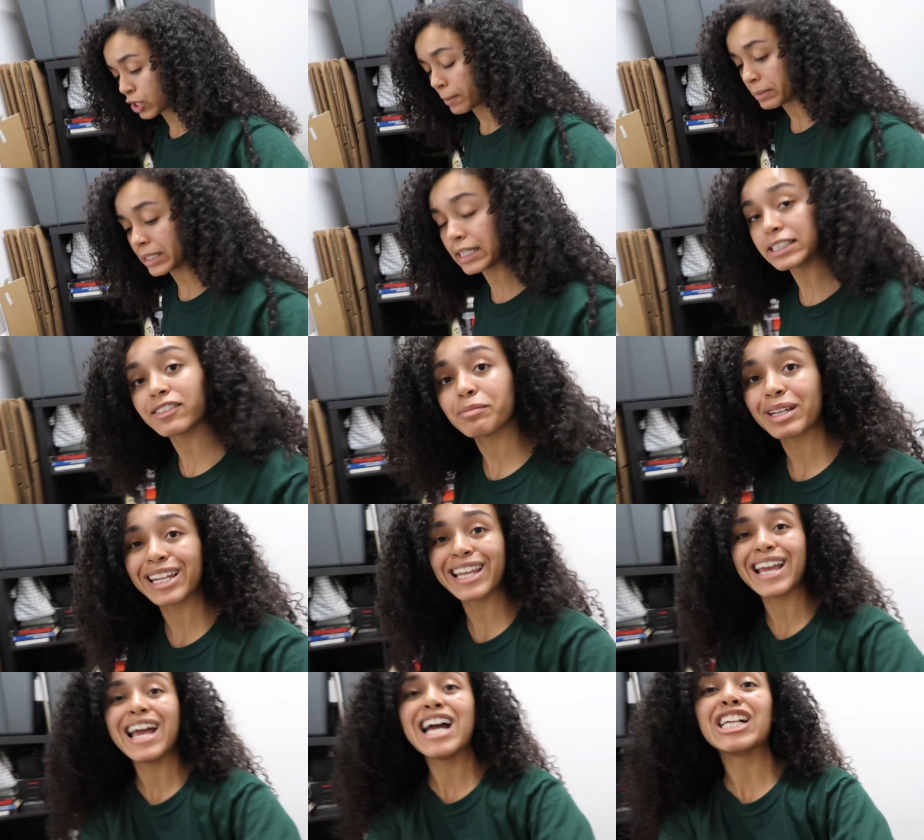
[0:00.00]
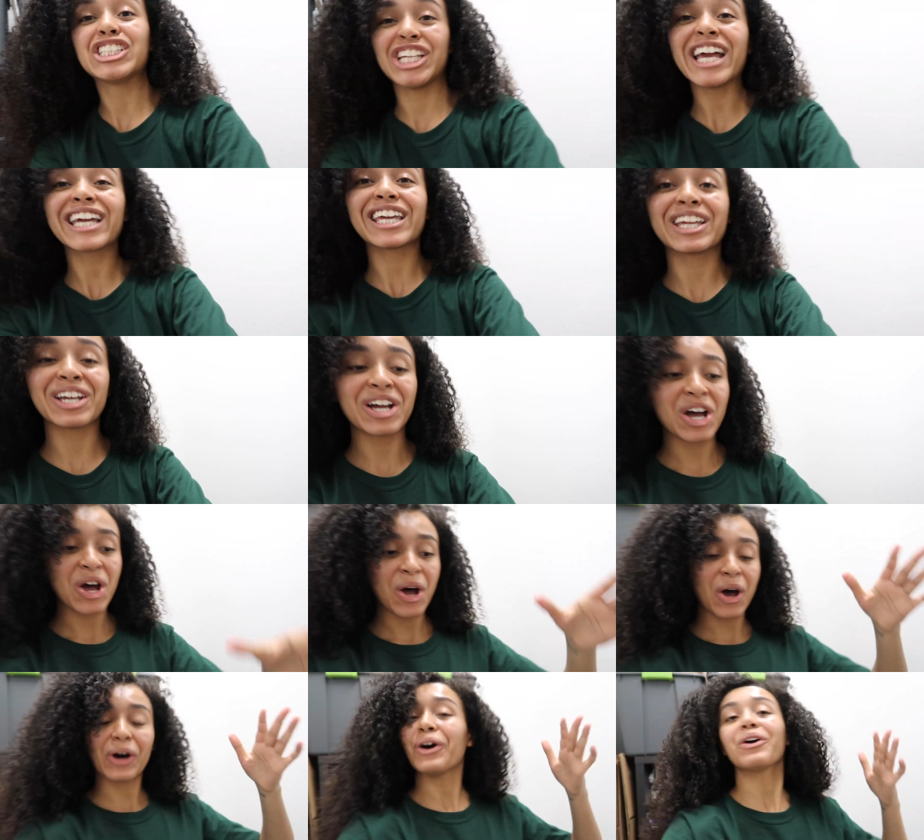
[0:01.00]
drop tons of money checking
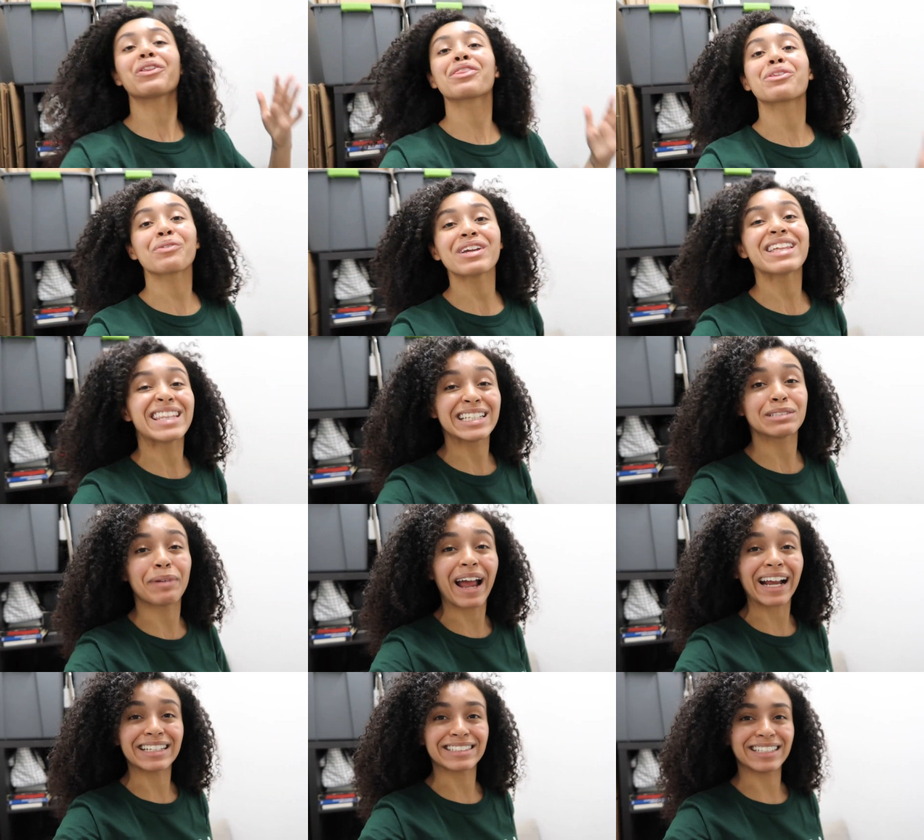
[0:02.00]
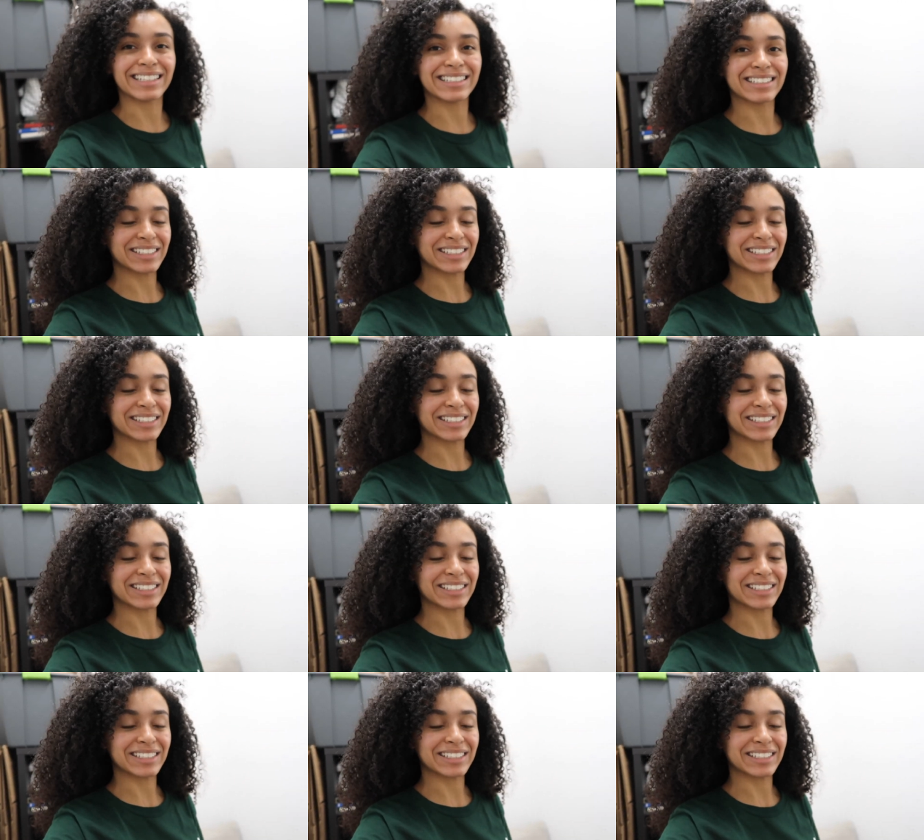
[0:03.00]
all three of these bags in.